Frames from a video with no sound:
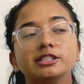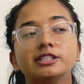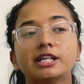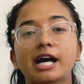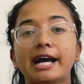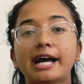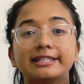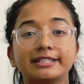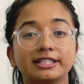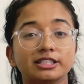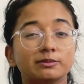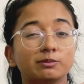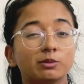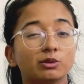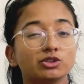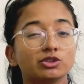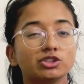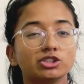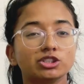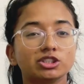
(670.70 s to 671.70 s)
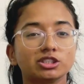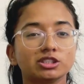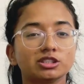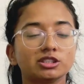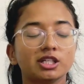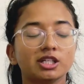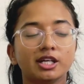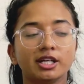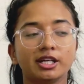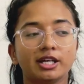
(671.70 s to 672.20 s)
the highest position,
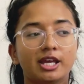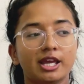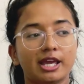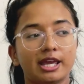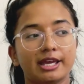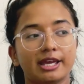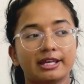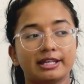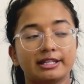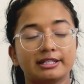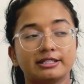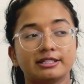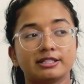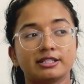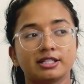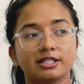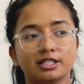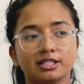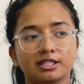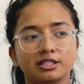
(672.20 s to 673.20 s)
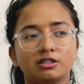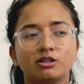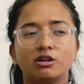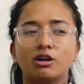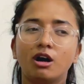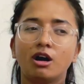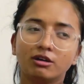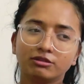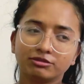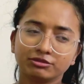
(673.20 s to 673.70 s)
and
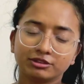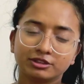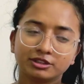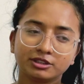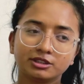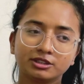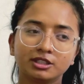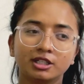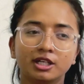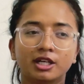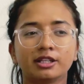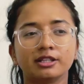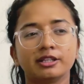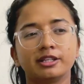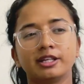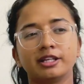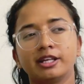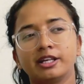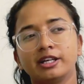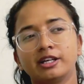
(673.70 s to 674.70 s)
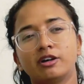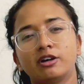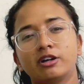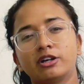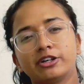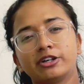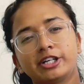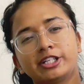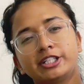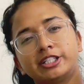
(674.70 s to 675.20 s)
often they
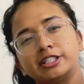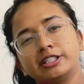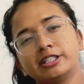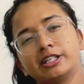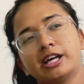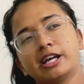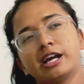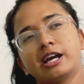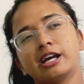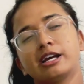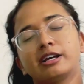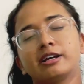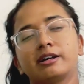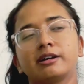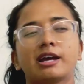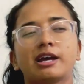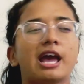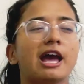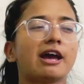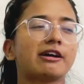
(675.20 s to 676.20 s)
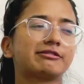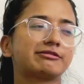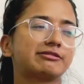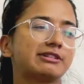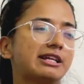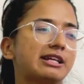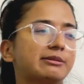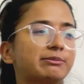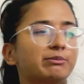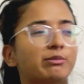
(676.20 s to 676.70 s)
already have
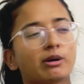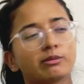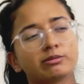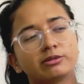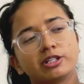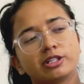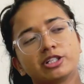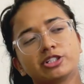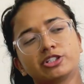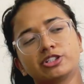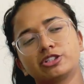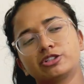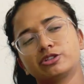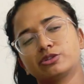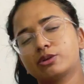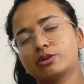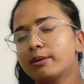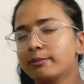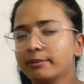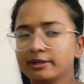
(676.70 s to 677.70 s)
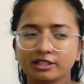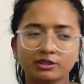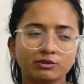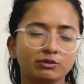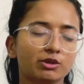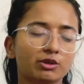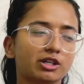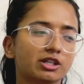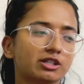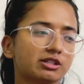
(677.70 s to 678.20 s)
like published so many
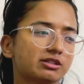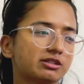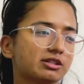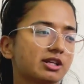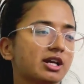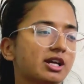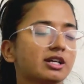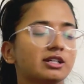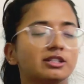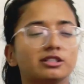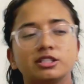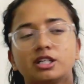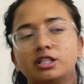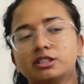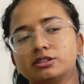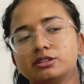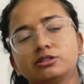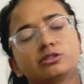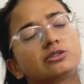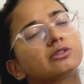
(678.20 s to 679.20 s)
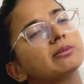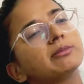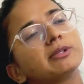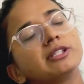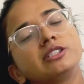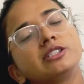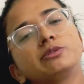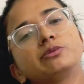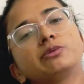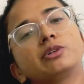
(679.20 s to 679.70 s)
works, done so
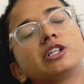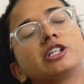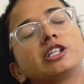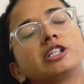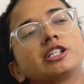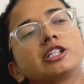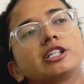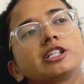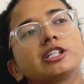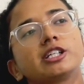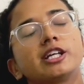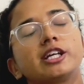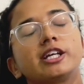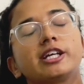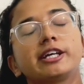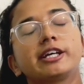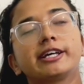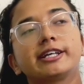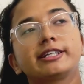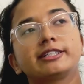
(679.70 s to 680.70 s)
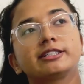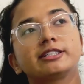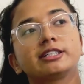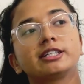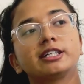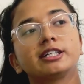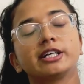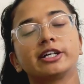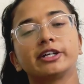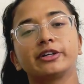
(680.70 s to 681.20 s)
many work, and
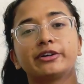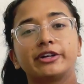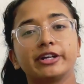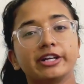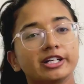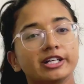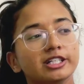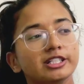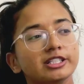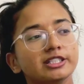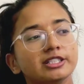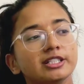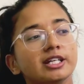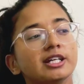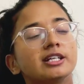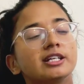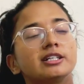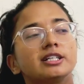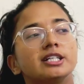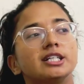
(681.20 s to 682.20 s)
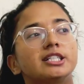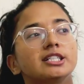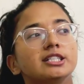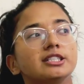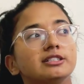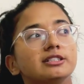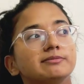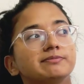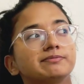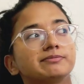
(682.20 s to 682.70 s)
rarely
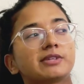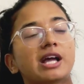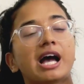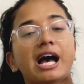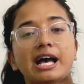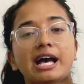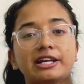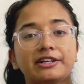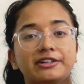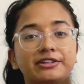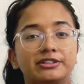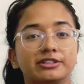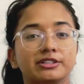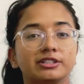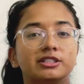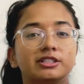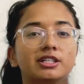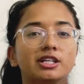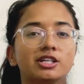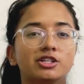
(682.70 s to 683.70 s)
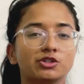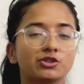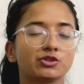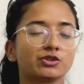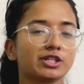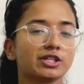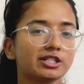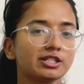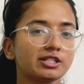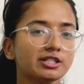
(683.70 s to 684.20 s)
hire
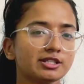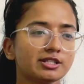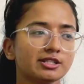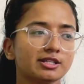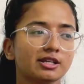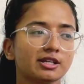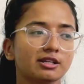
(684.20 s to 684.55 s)
students